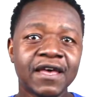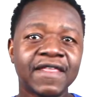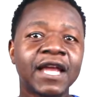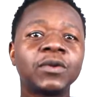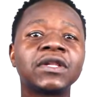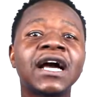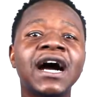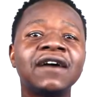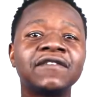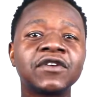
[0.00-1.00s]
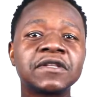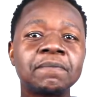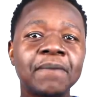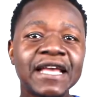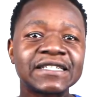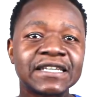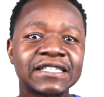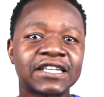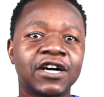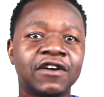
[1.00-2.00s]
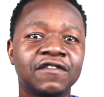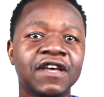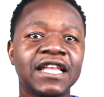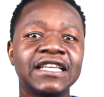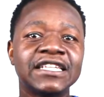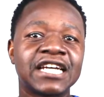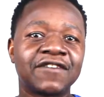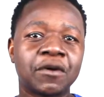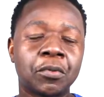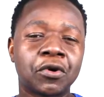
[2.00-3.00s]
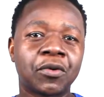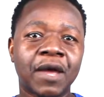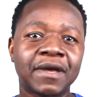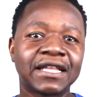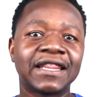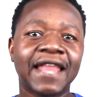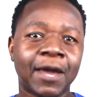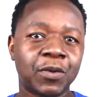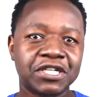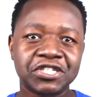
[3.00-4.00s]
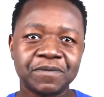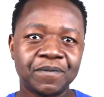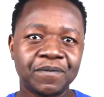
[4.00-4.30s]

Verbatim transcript: Then we'll cover the basics of the Java programming language.